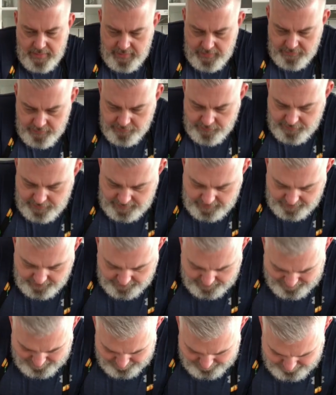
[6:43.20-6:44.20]
and
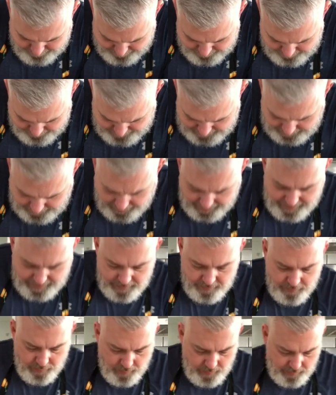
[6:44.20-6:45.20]
just lay
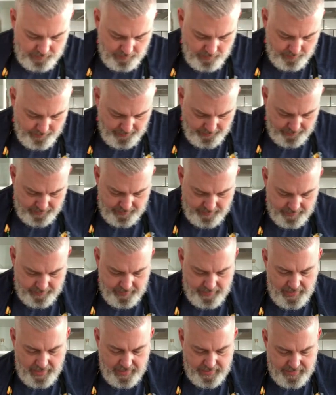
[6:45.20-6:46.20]
into it a little bit.
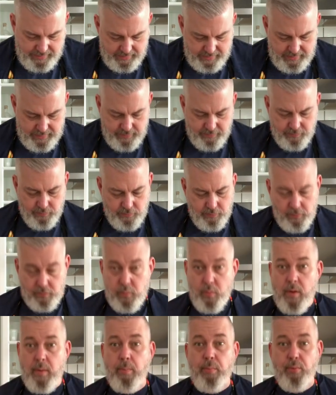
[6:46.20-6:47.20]
And the idea is you
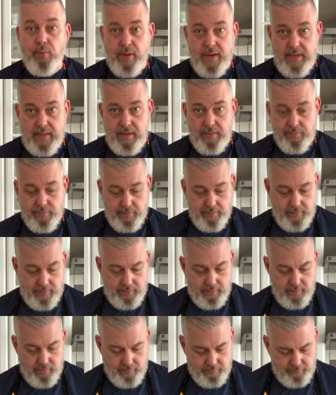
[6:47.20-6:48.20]
just want to break
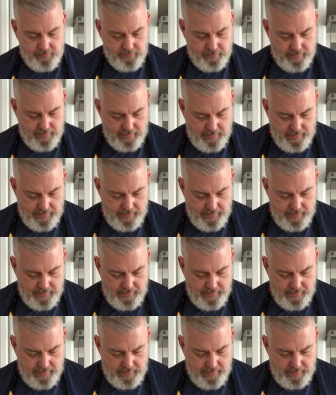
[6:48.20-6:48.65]
everything loose.